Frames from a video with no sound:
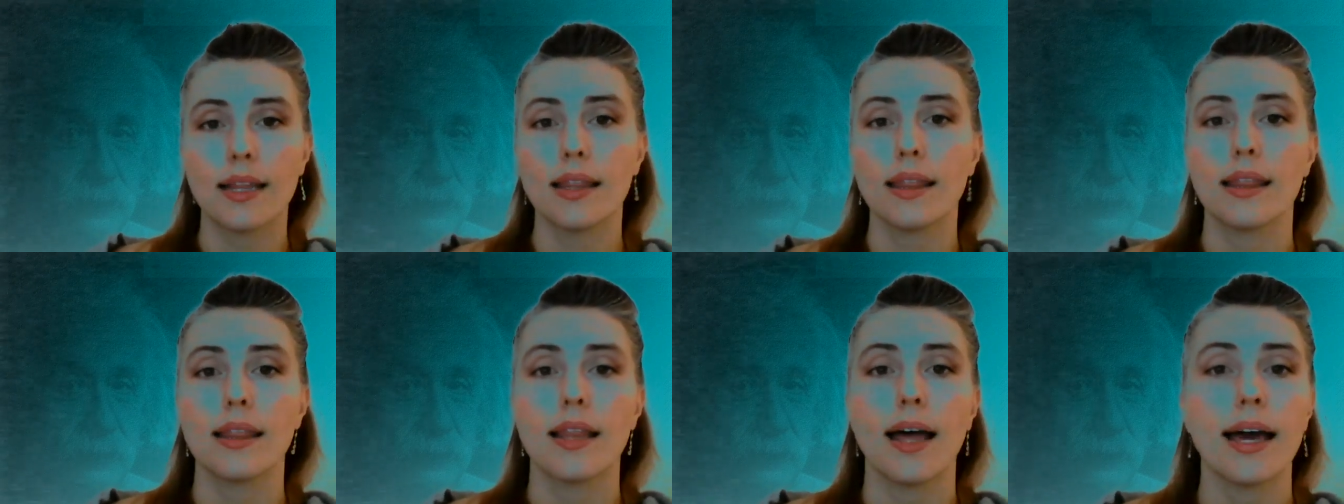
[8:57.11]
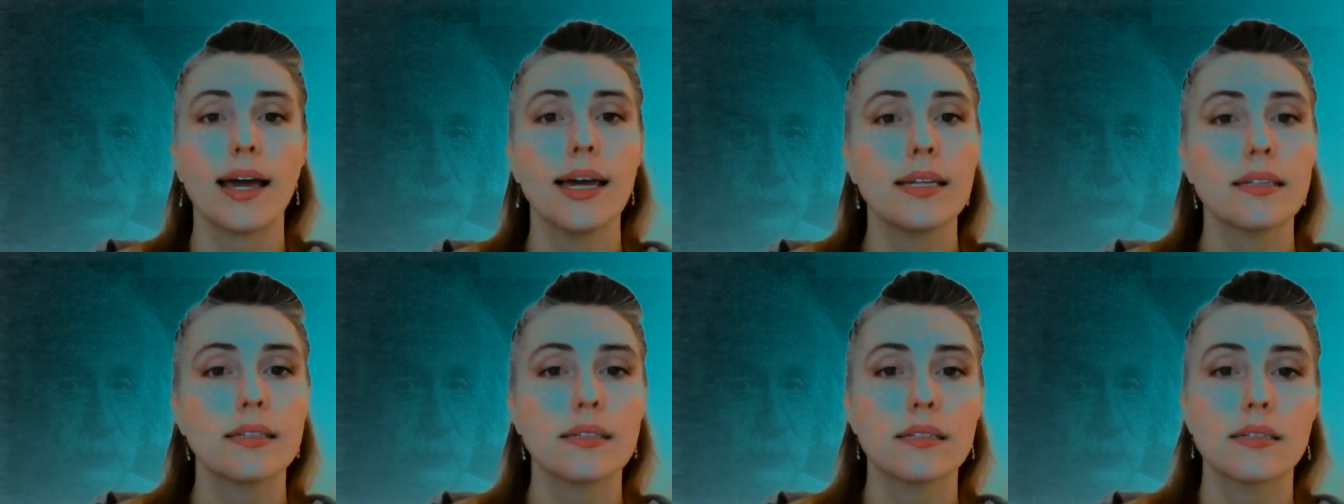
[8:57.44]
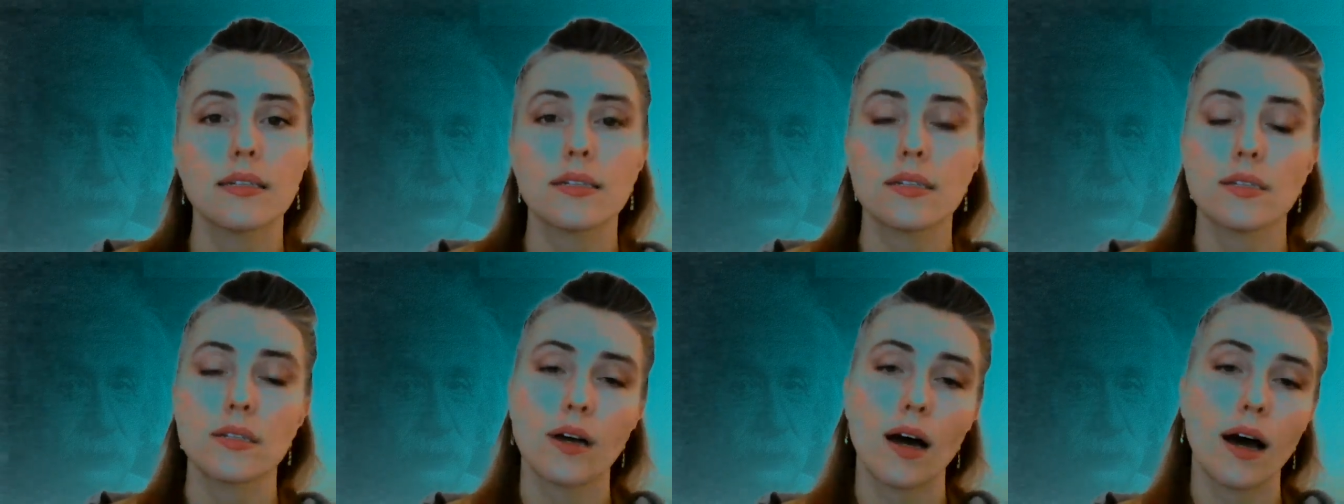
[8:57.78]
light
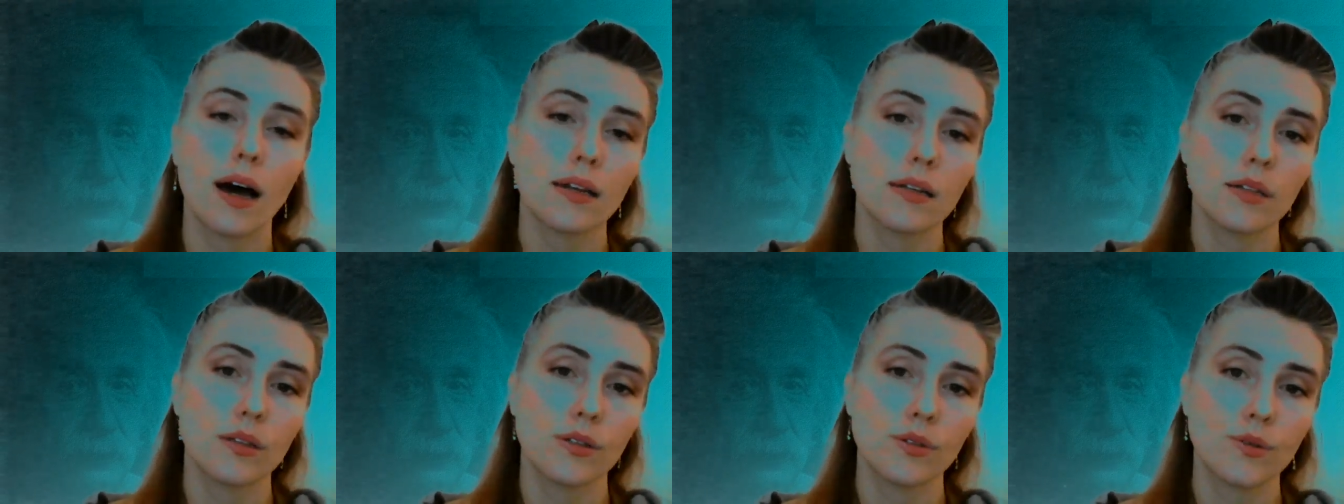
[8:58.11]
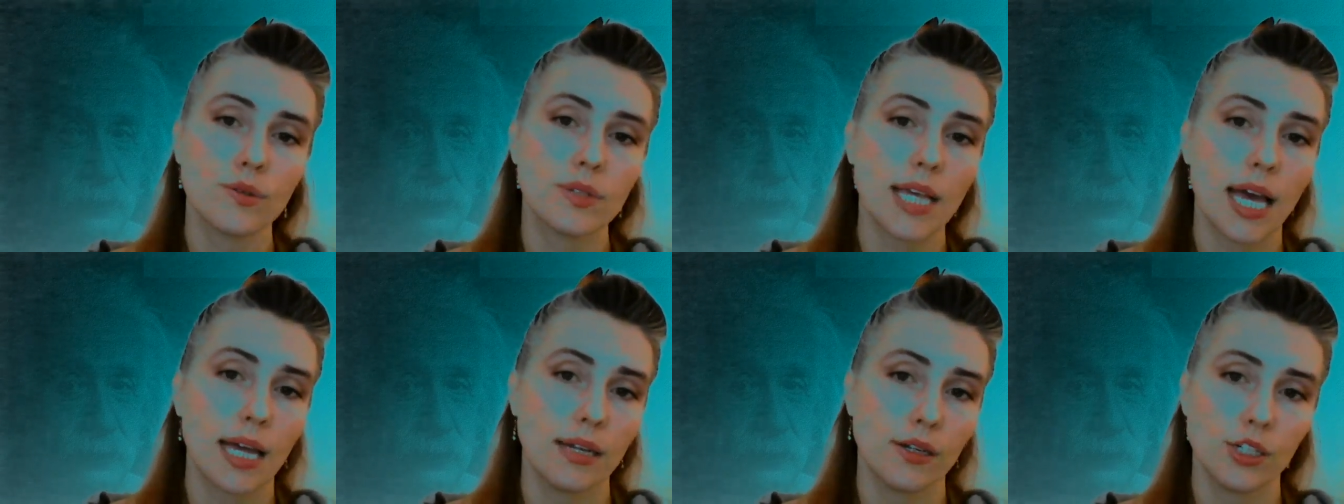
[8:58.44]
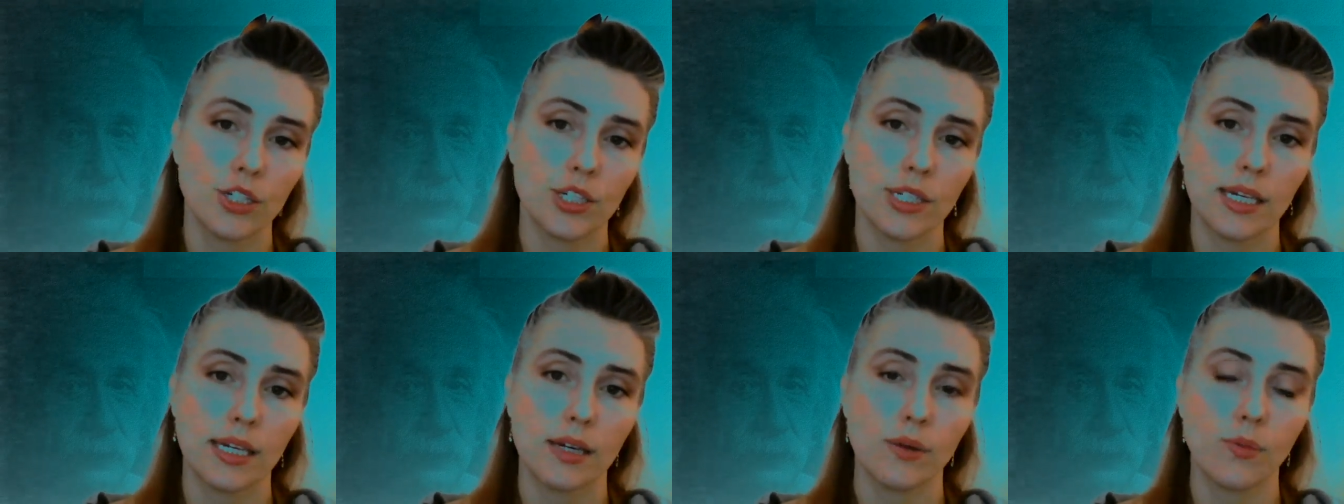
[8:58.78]
does not lose
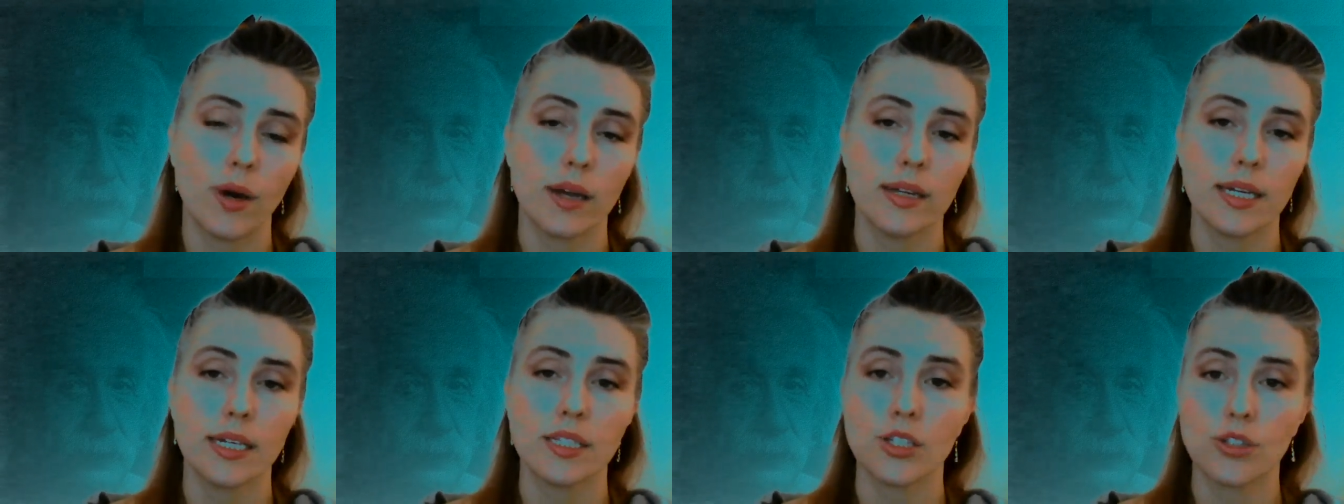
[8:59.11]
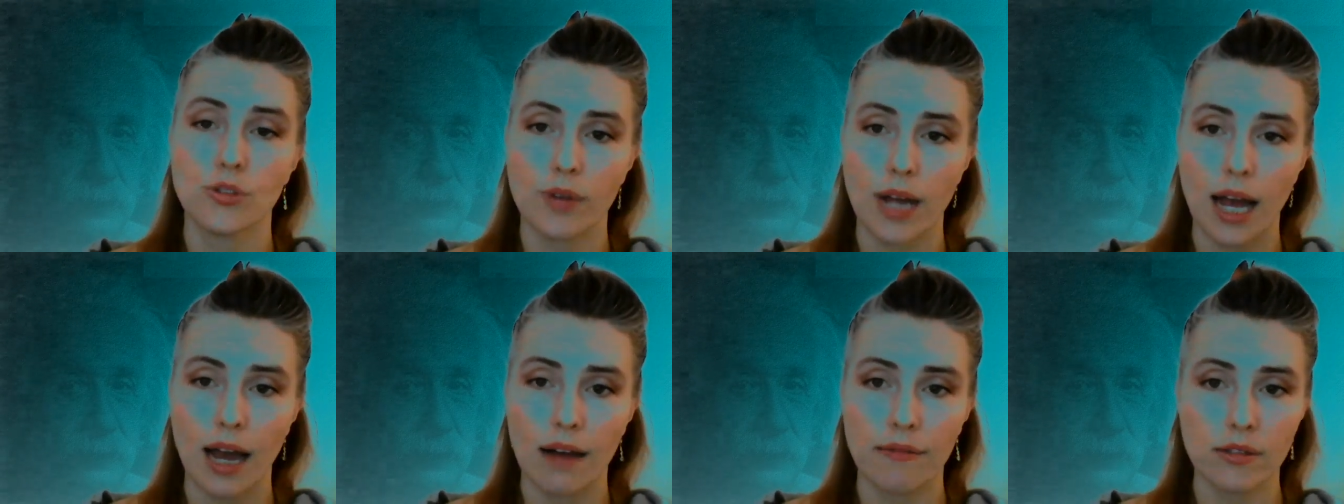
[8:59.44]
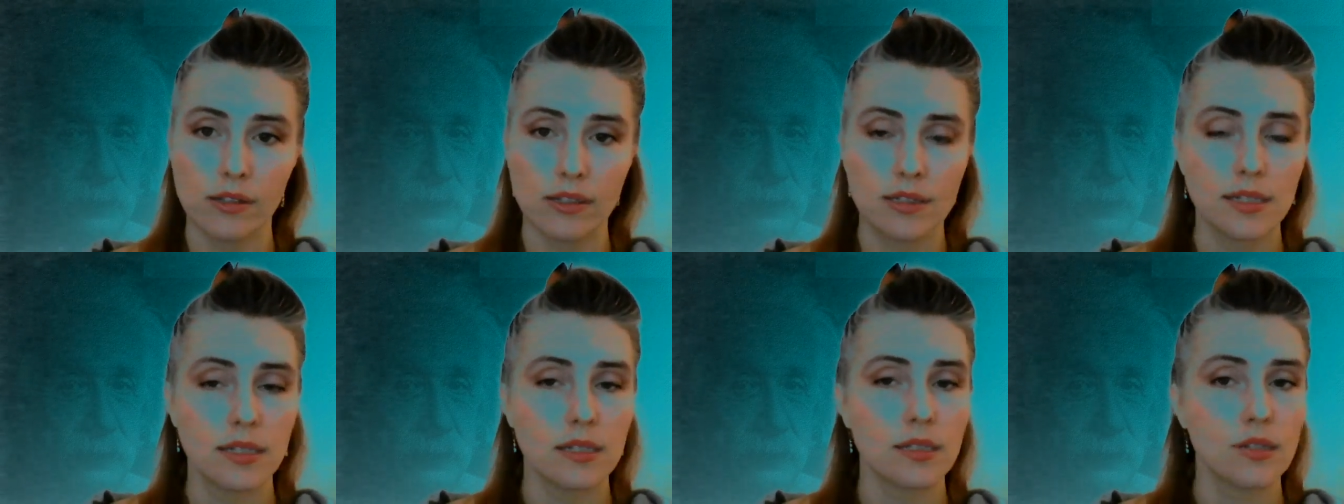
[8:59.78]
energy when it
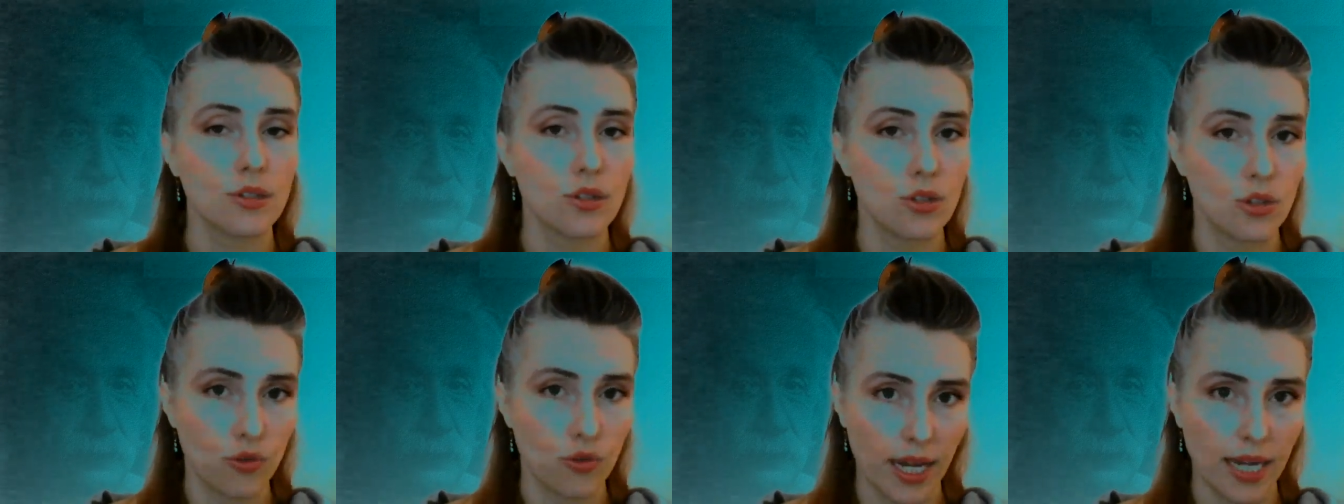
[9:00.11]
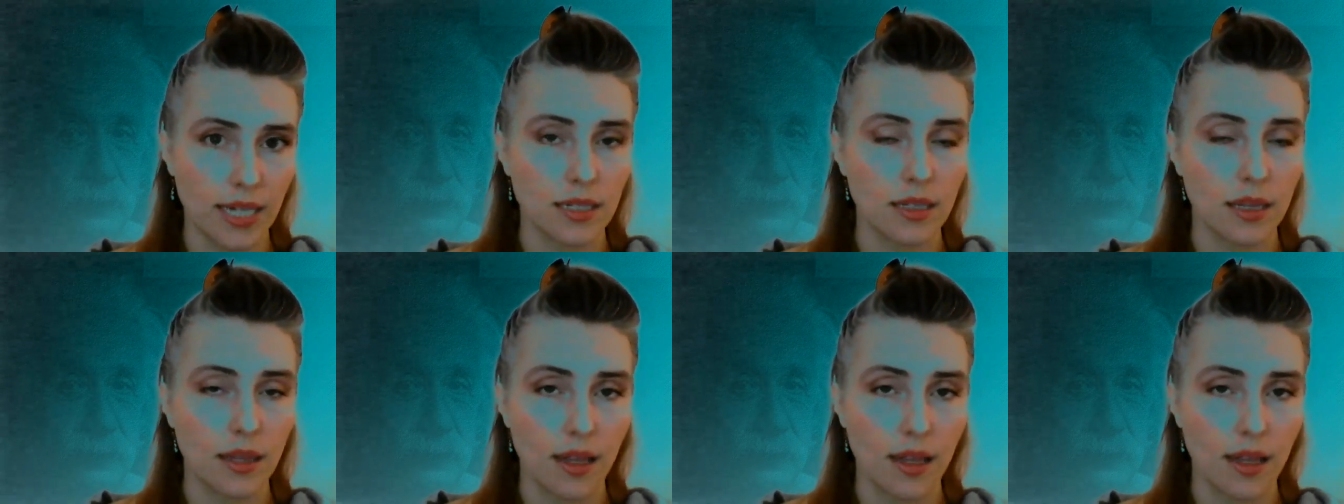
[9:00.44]
travels in straight